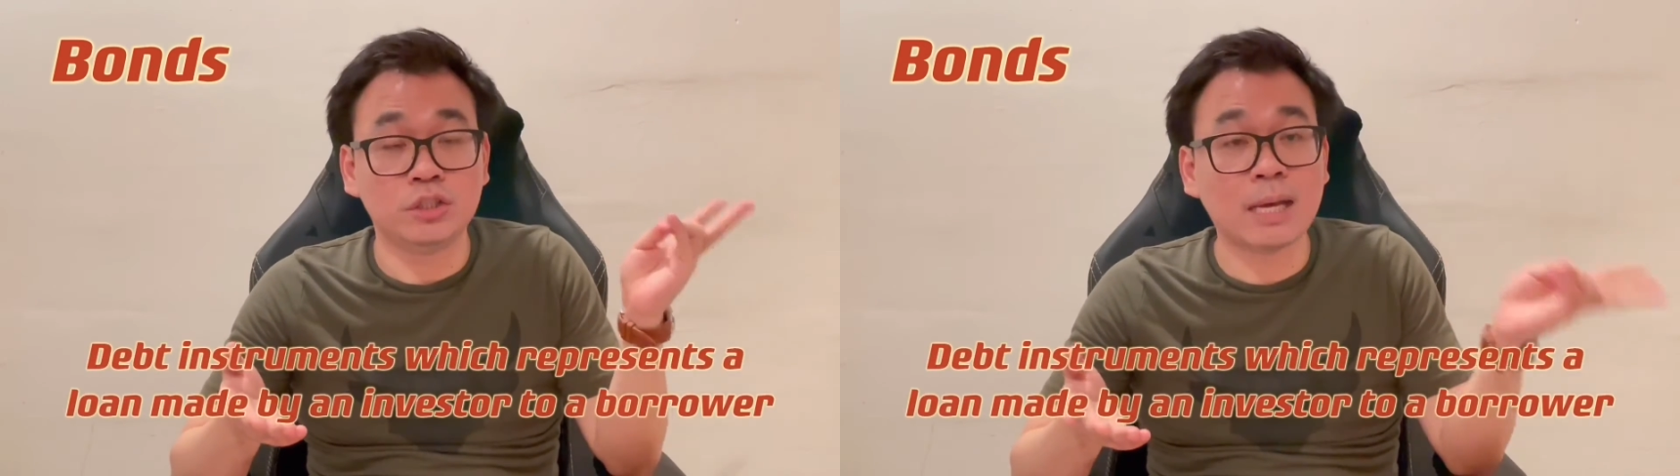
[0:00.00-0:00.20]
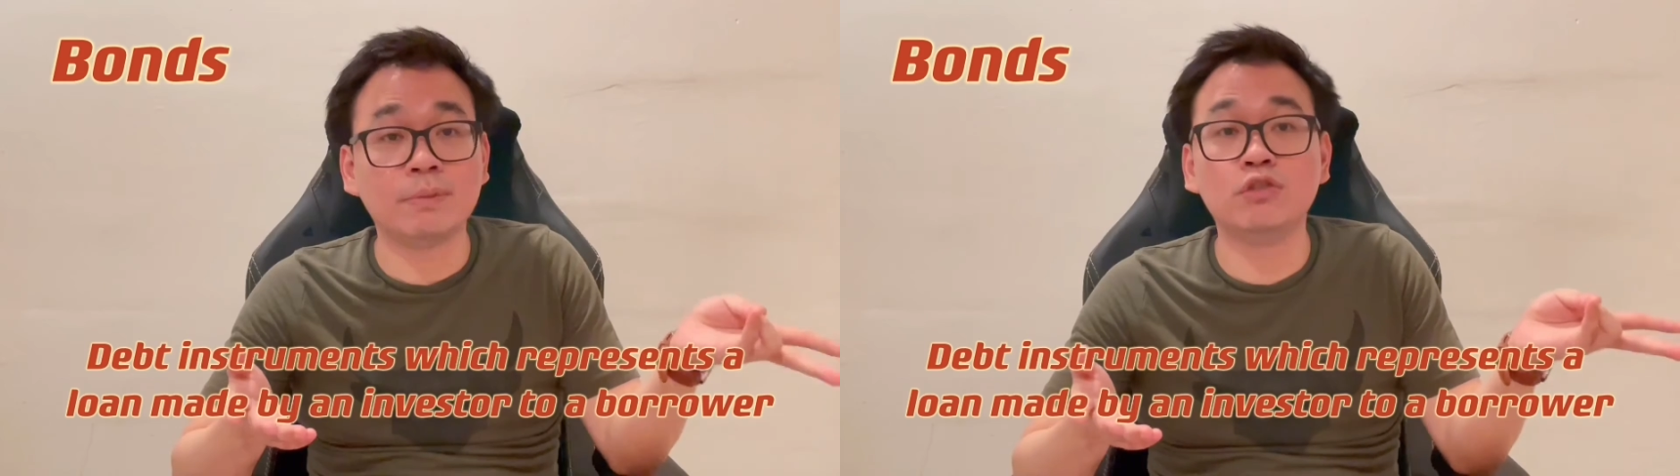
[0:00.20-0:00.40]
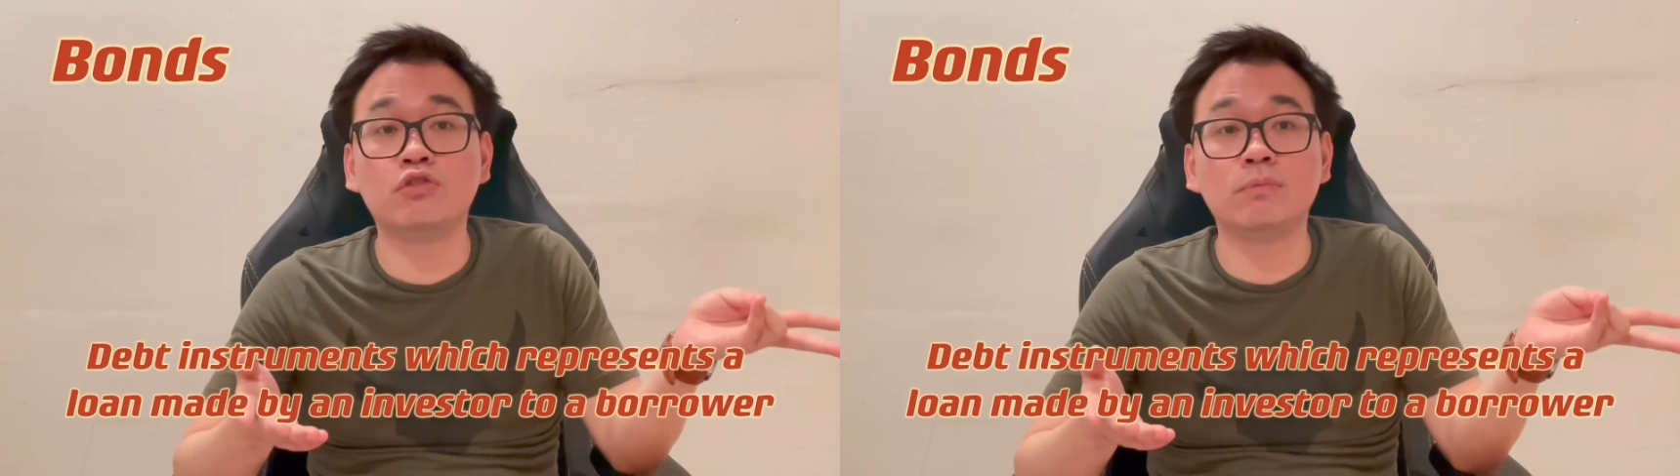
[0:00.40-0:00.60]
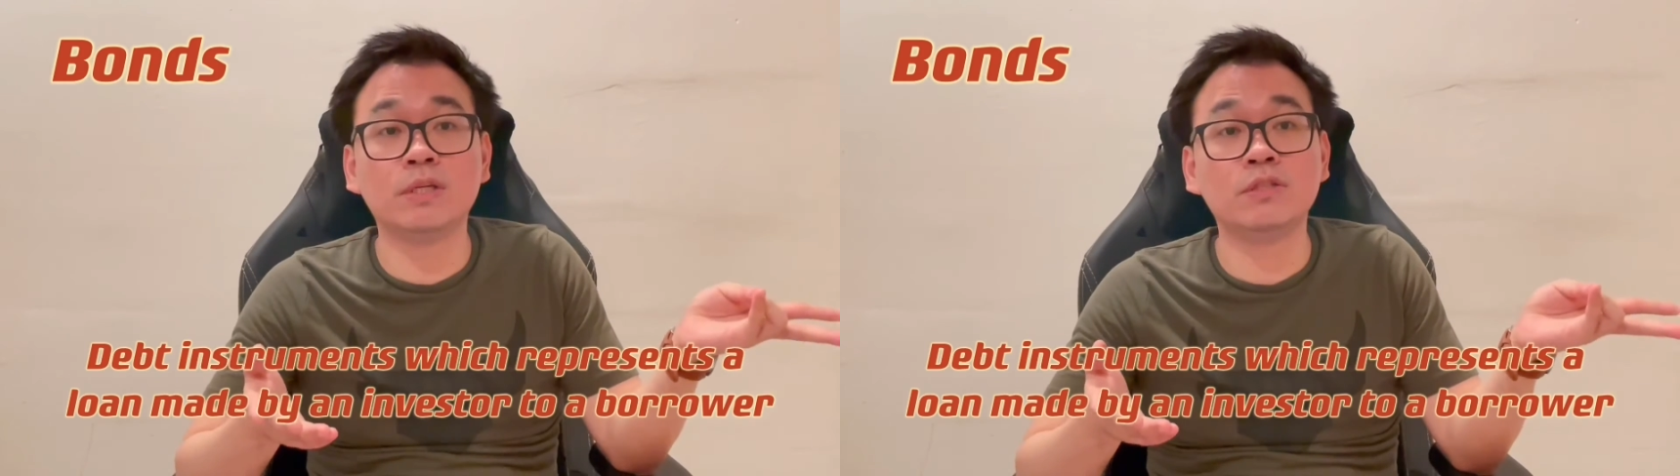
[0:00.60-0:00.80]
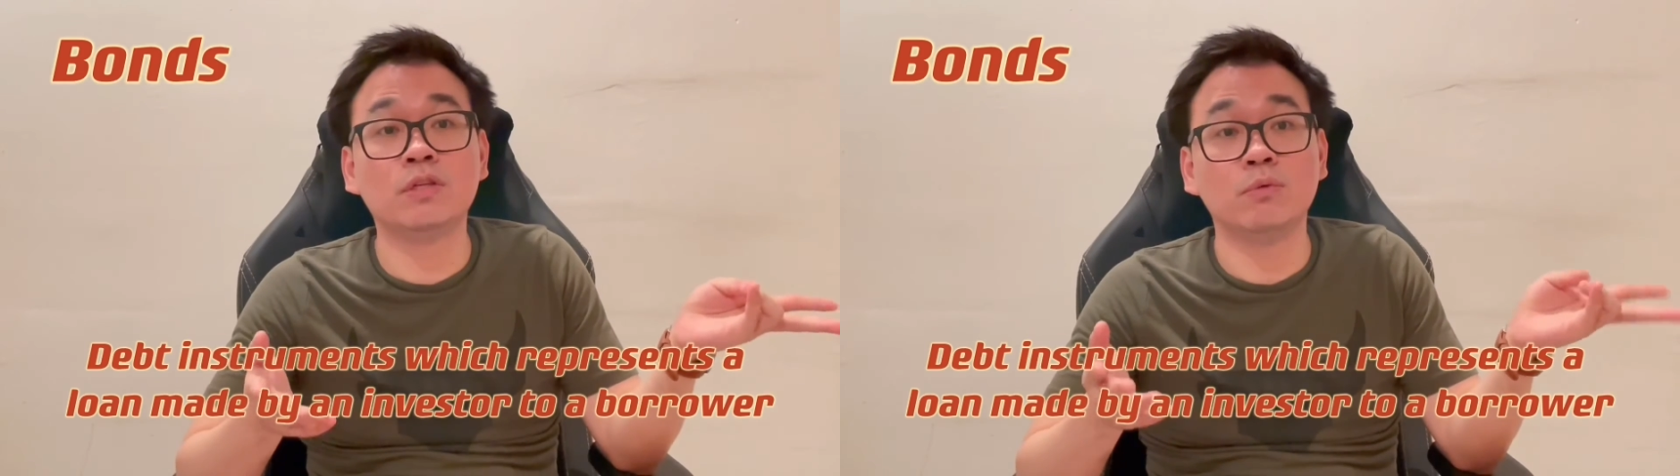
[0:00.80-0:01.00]
debt
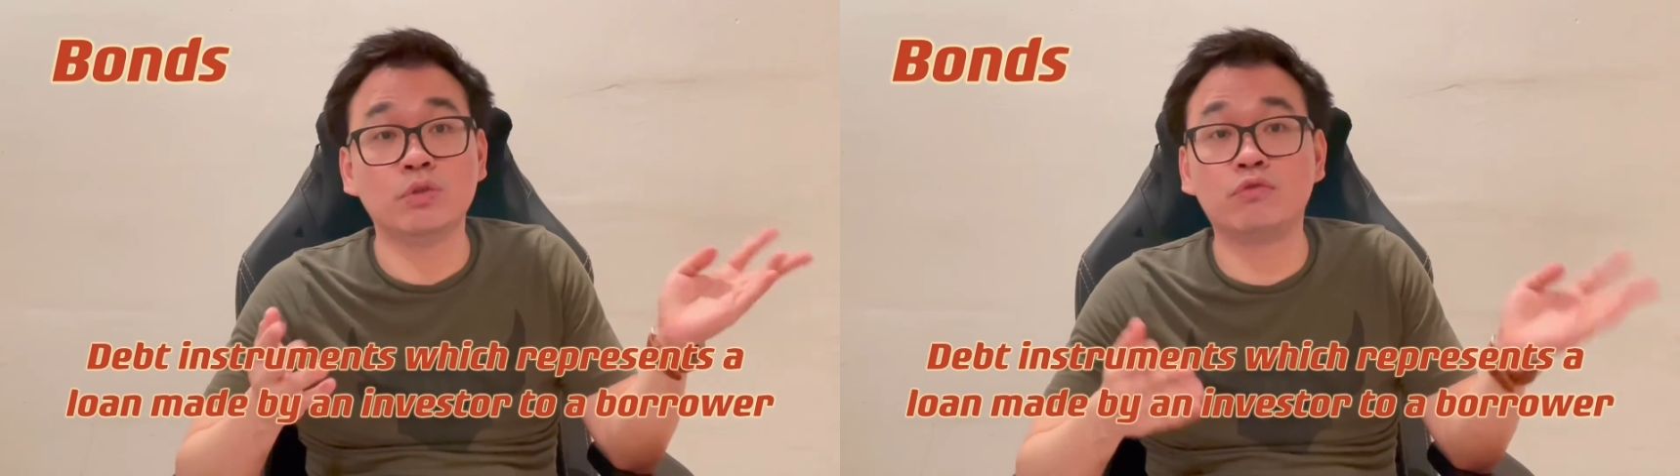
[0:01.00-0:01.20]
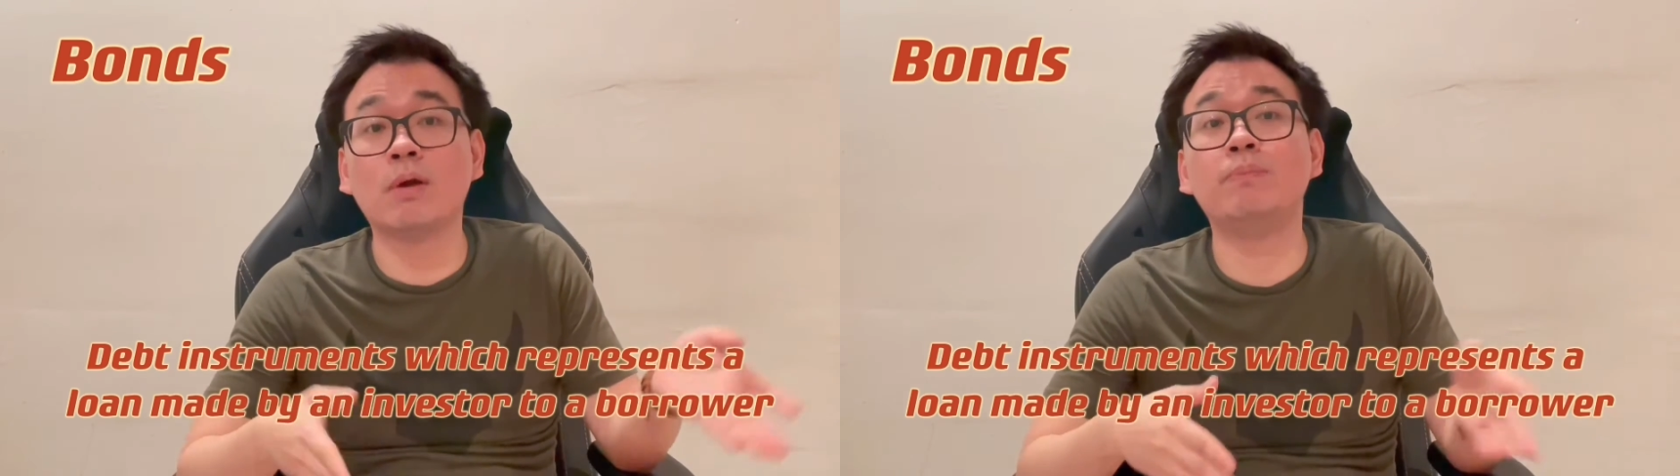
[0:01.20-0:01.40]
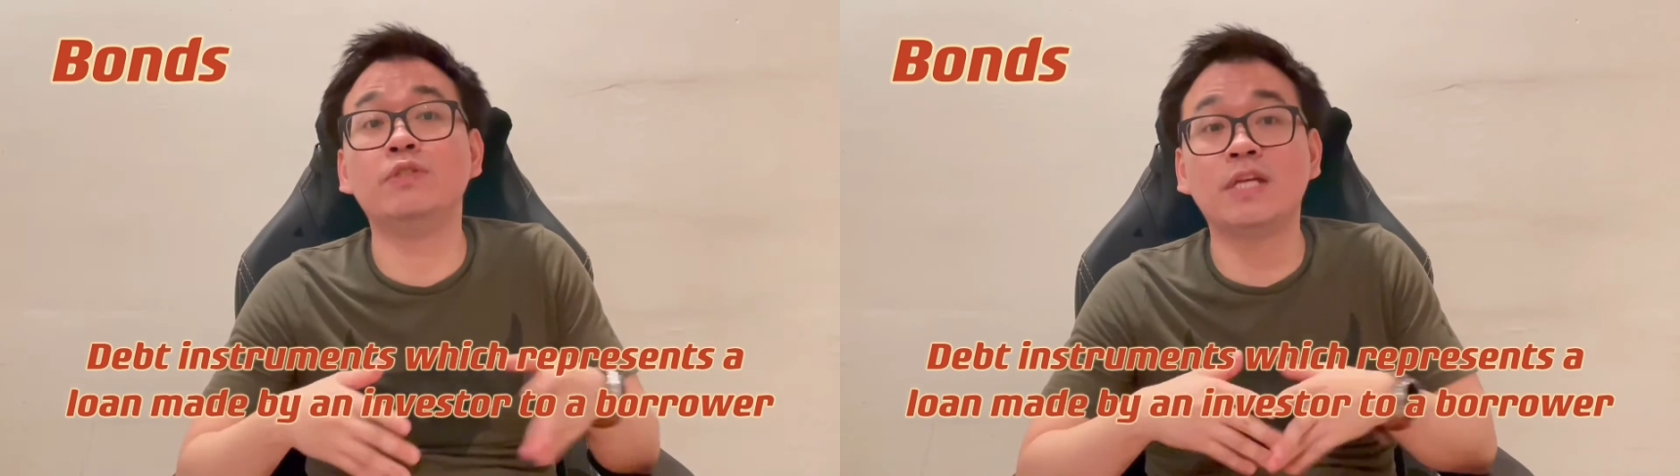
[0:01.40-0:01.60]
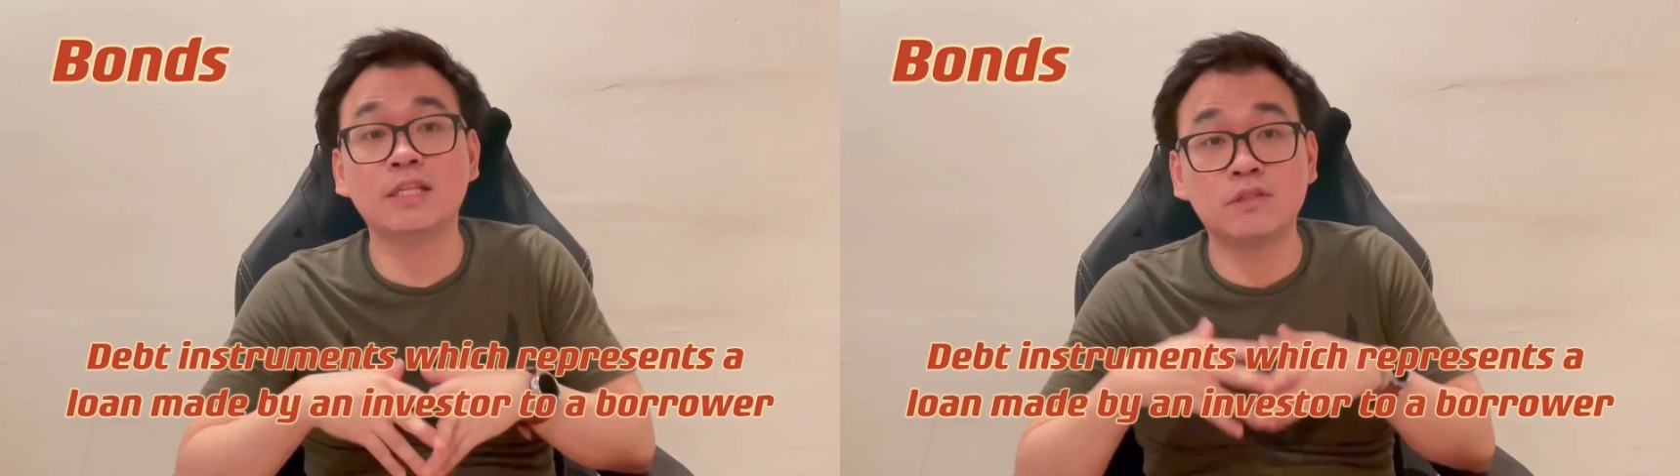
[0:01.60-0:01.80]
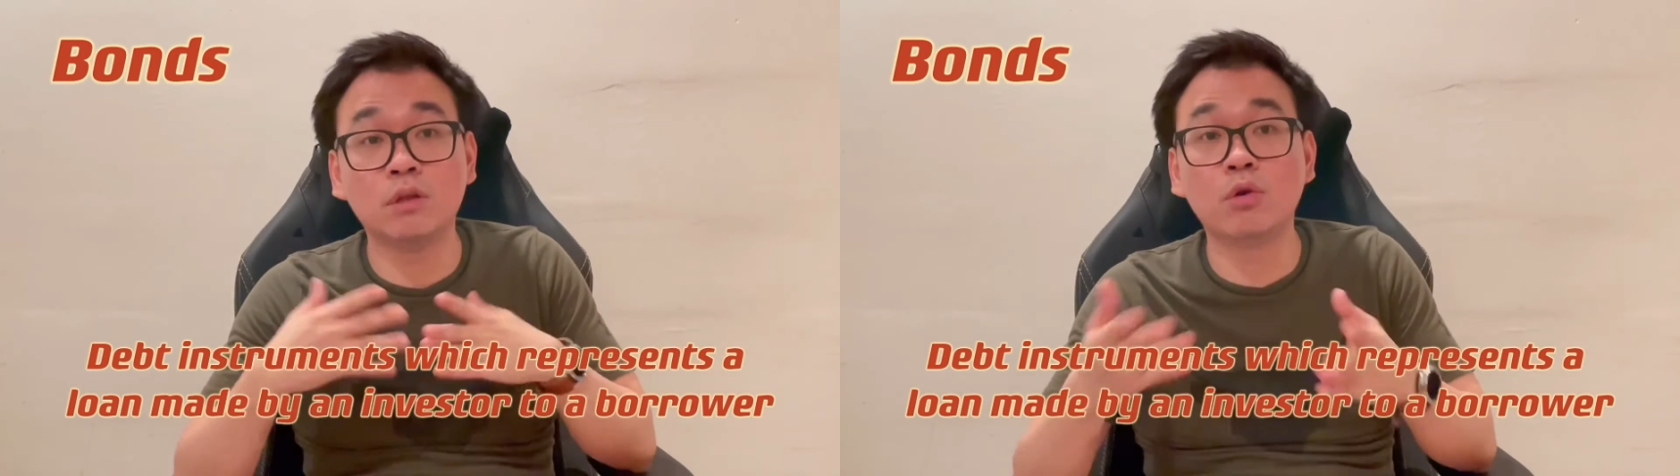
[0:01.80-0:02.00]
instruments which represent